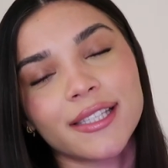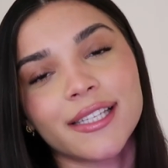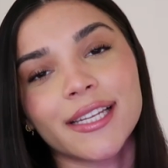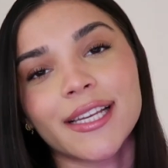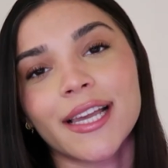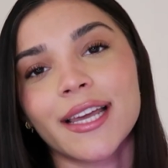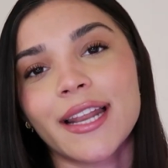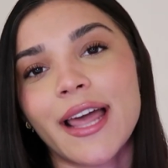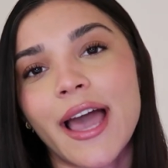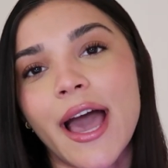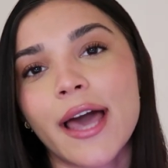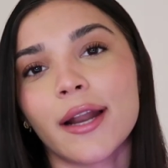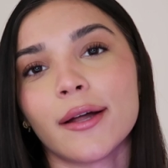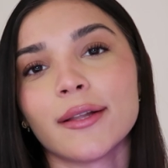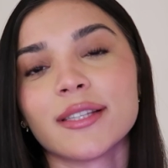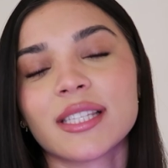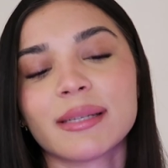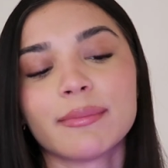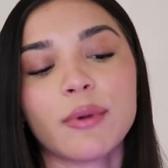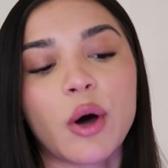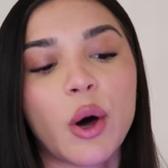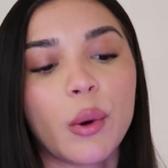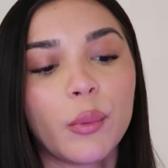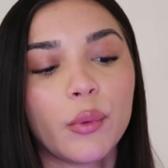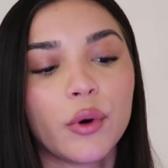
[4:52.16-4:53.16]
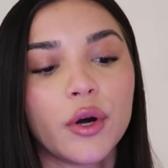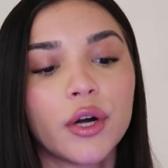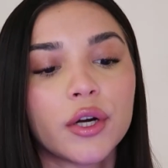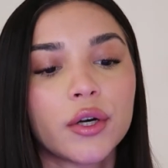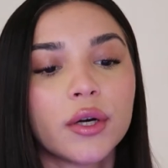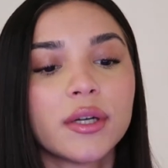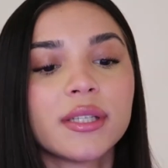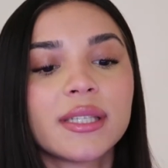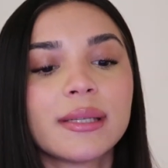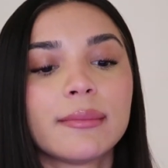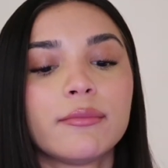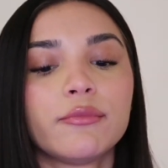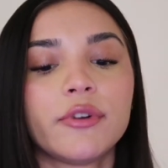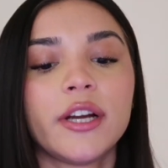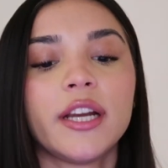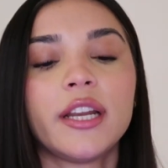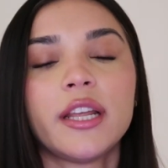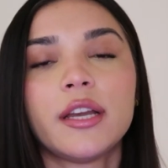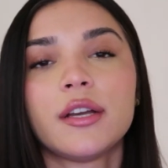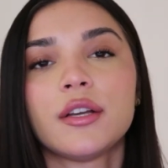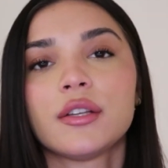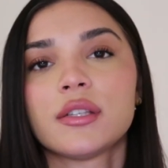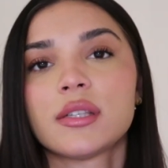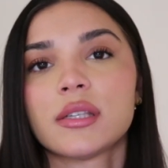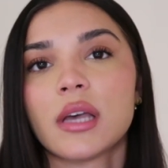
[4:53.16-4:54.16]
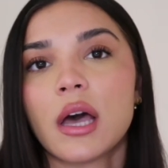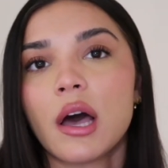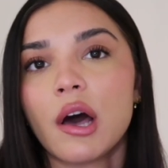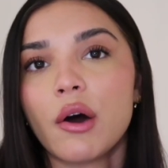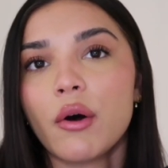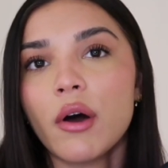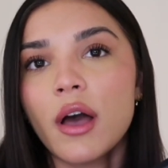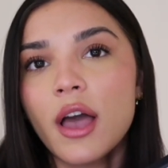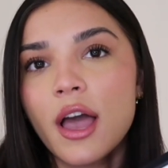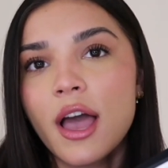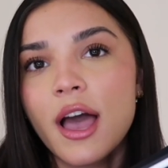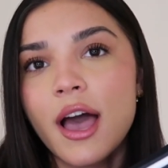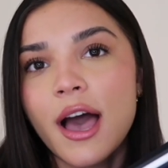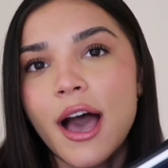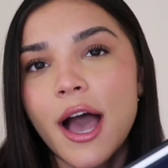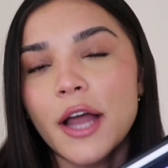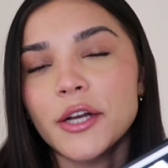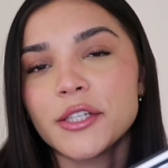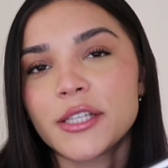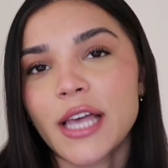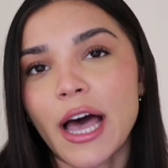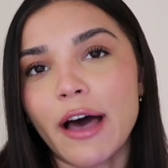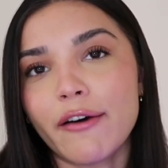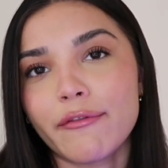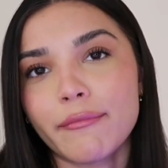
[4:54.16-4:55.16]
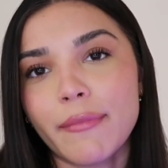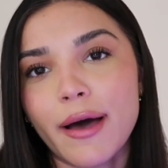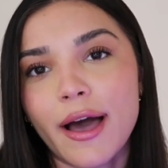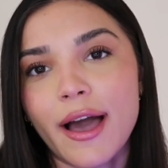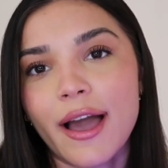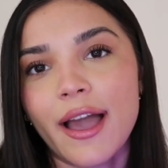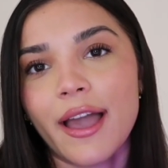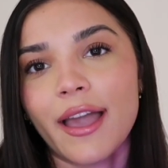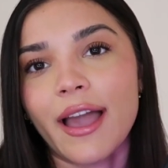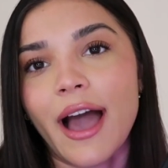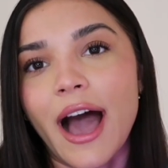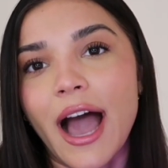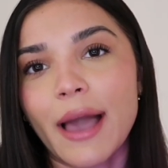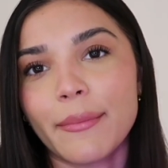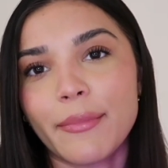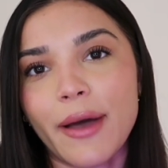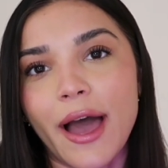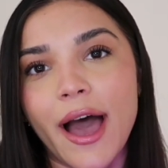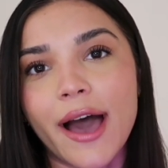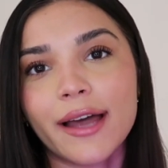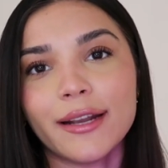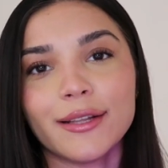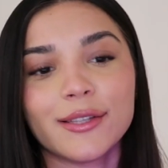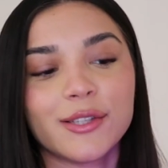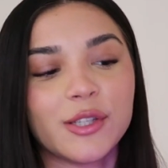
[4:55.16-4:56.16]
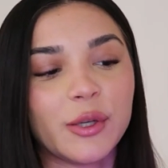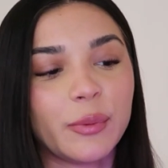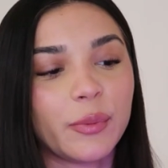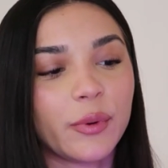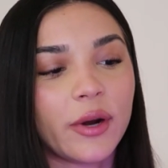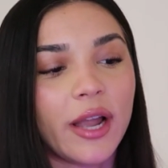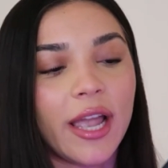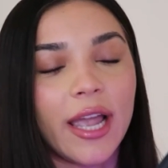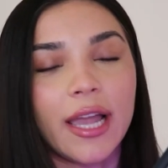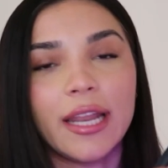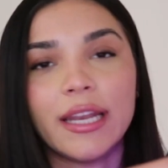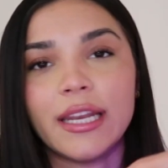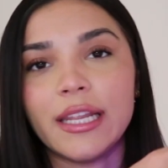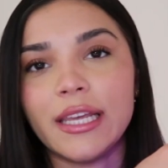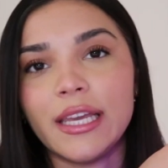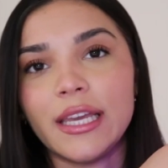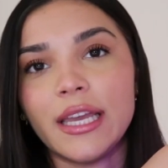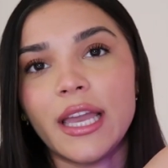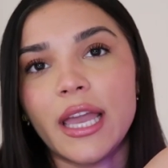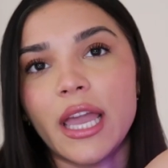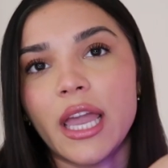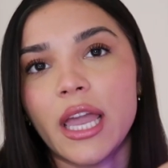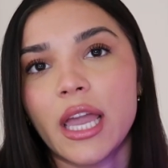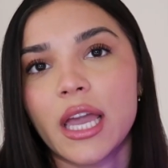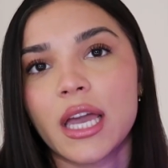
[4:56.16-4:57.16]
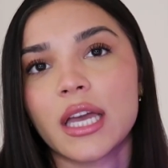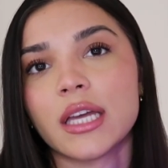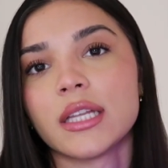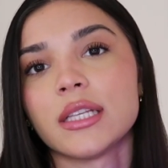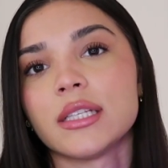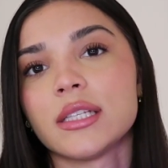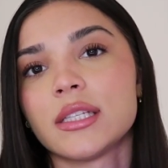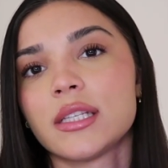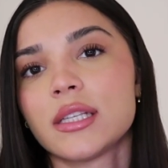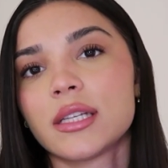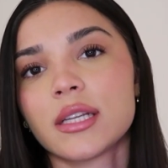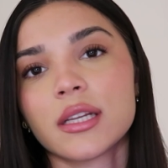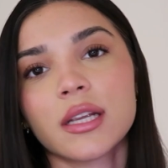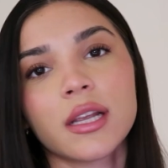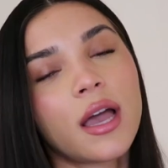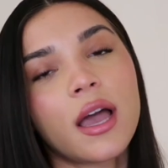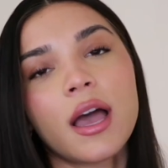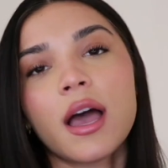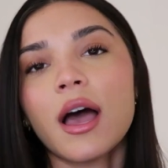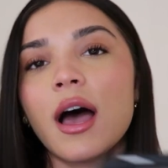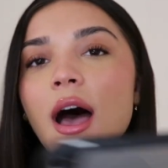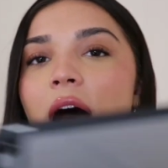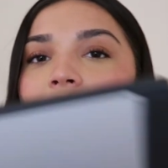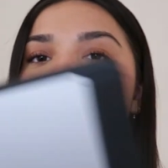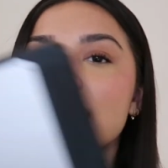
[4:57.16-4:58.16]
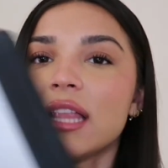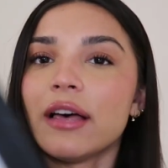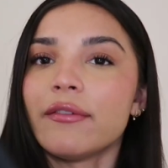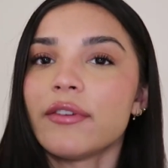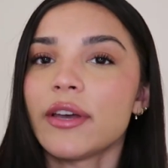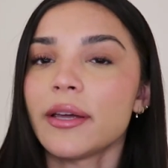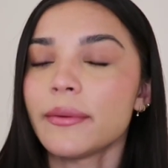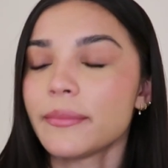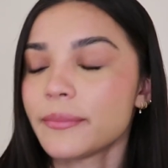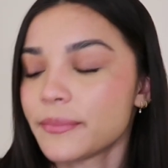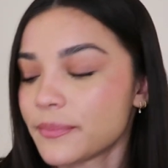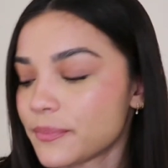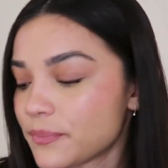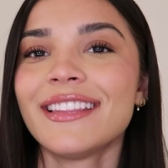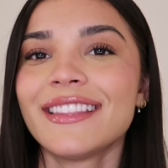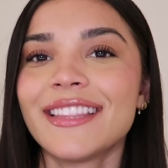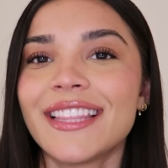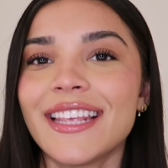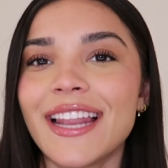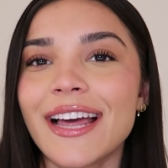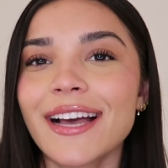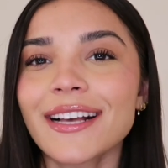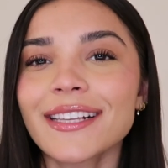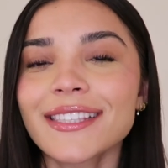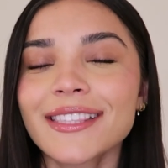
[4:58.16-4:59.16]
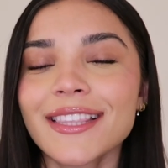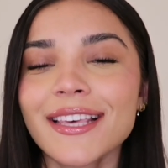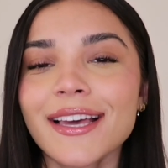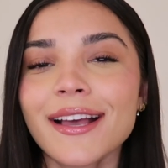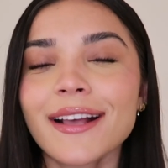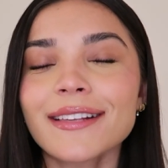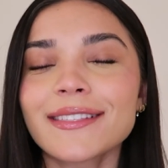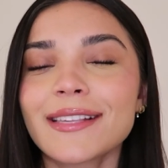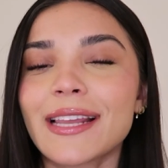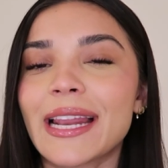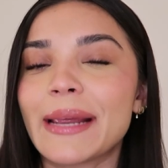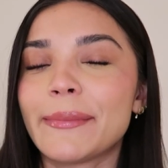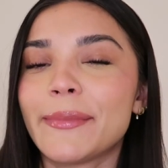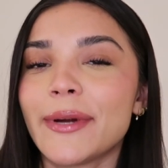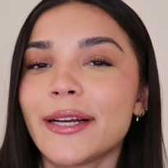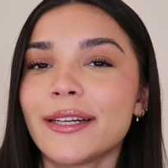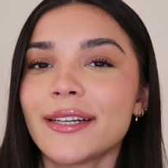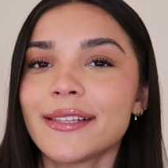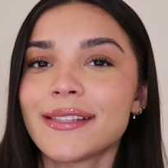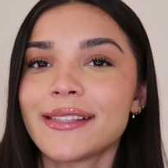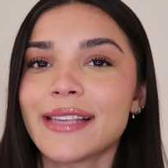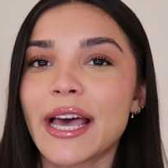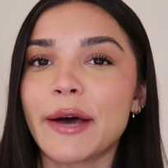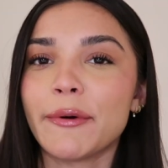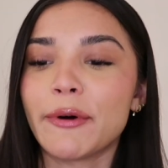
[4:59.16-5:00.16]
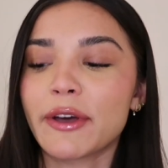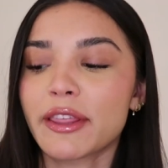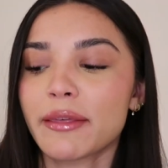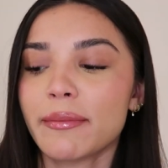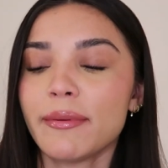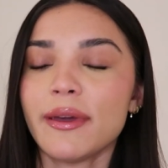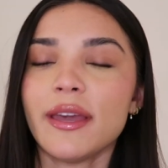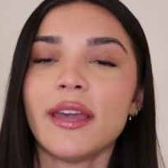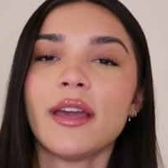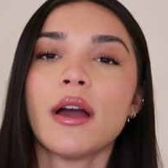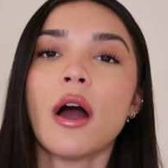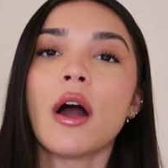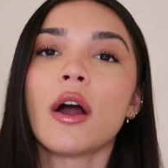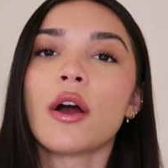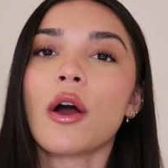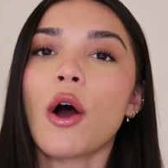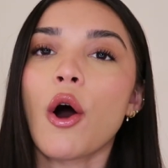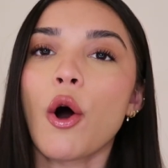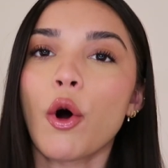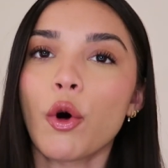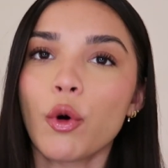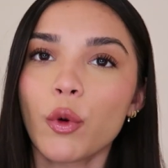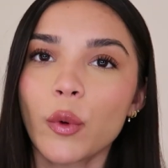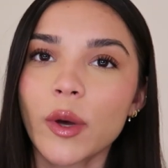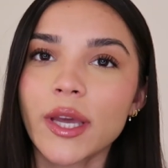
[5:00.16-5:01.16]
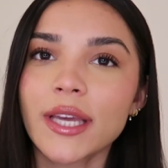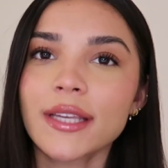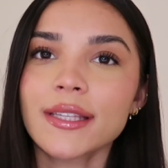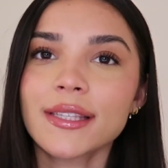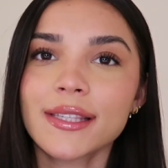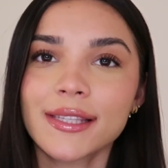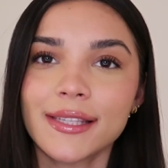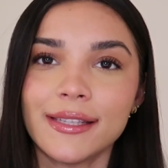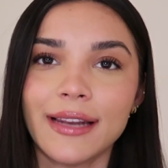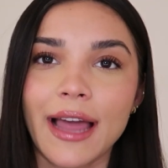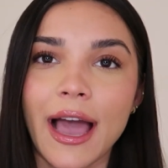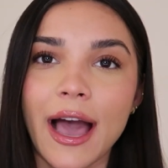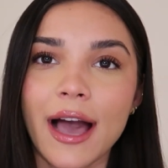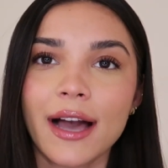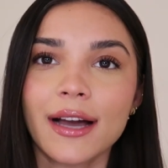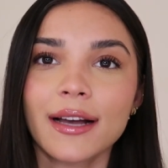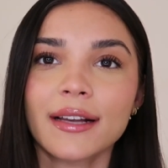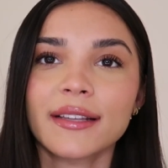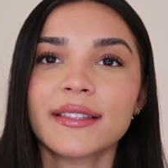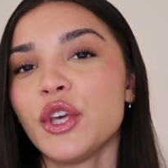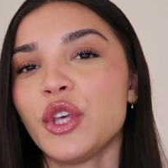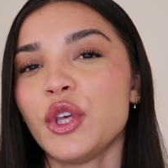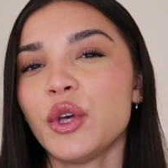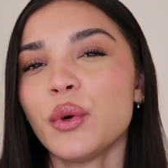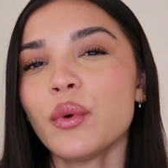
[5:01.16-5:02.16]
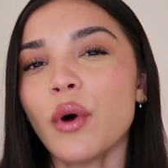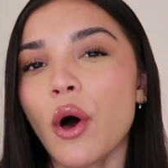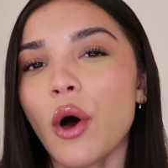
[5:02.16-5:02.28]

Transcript: to get ahead on some homework or some reading, so I just have my iPad. It's super handy and I love it. The next things that I bring to set with me are always snacks. You